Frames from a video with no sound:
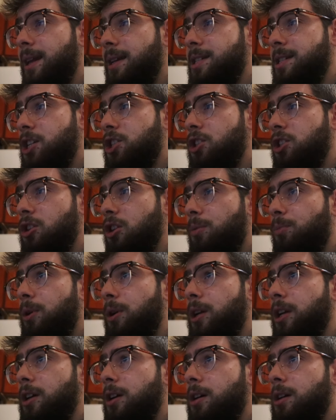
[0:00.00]
actually look
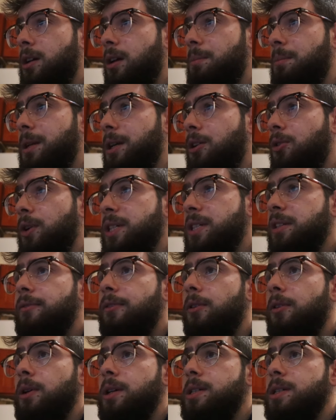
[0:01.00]
pretty good. I'm going to increase the
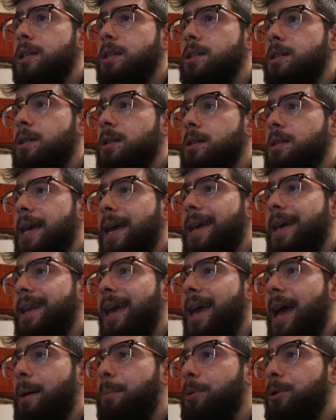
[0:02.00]
focus distance and
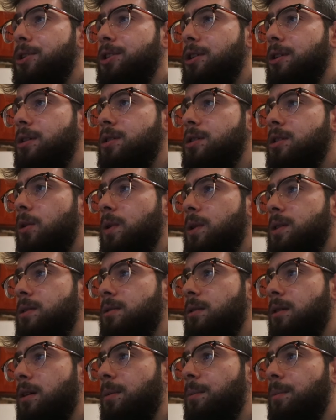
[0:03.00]
aperture so it's
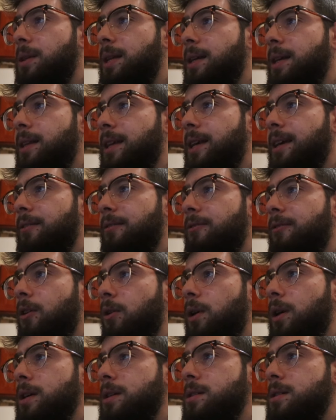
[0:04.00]
completely in
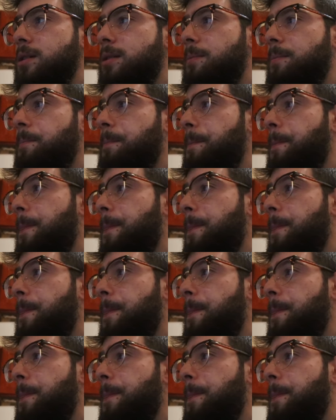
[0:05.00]
focus.